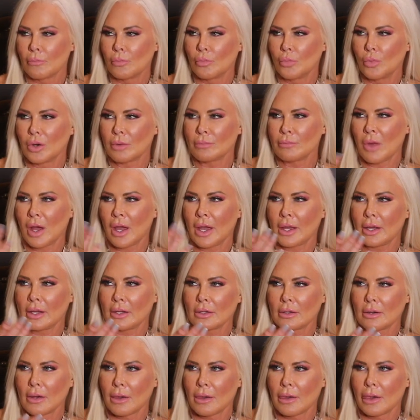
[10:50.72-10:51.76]
When
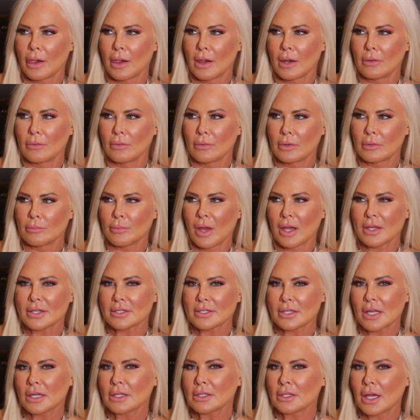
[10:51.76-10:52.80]
my
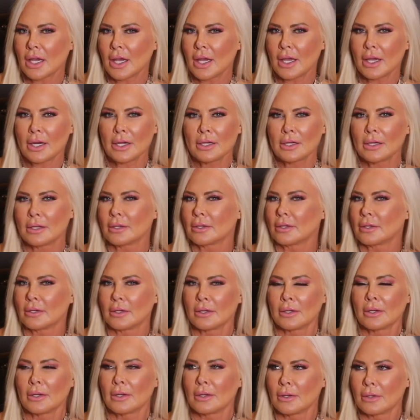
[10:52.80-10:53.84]
son died,
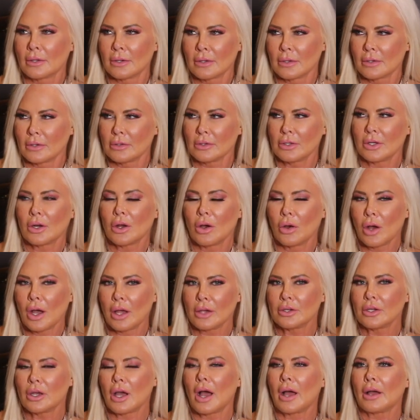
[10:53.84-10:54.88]
you know,
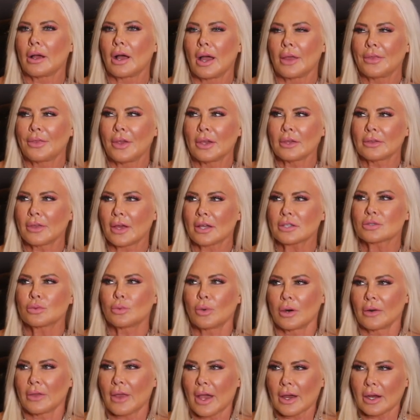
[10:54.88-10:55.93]
I think that's
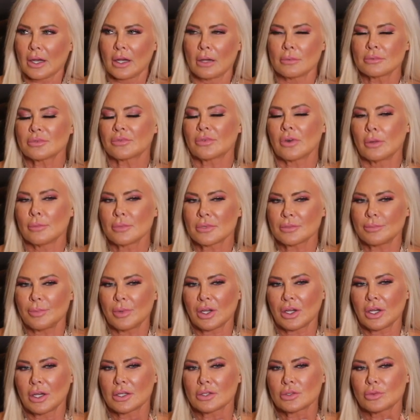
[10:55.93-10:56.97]
where that comes from, is
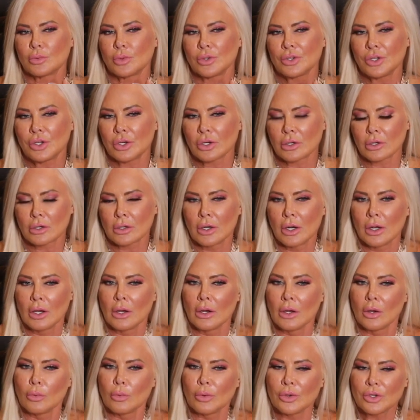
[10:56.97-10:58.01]
because when you're
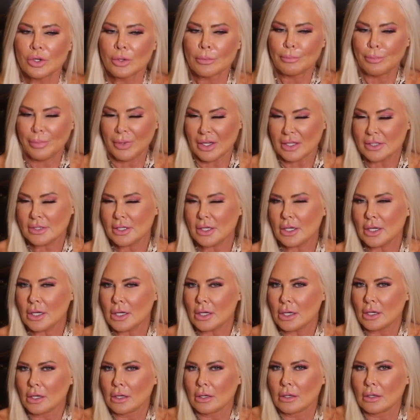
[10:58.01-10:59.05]

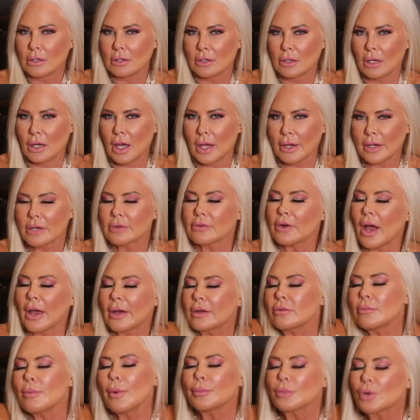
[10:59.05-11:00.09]
busy, I can
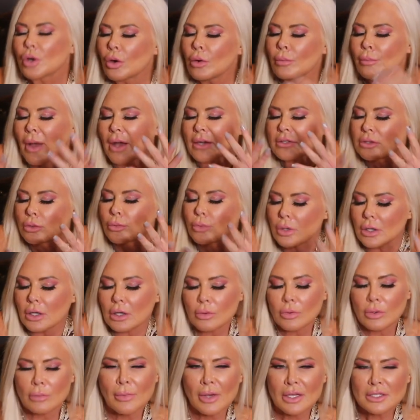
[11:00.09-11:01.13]
remember going back to
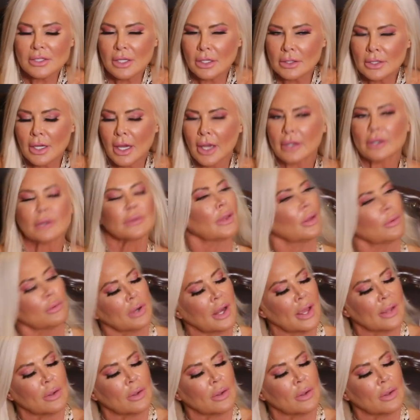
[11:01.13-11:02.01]
work when my son died, and they were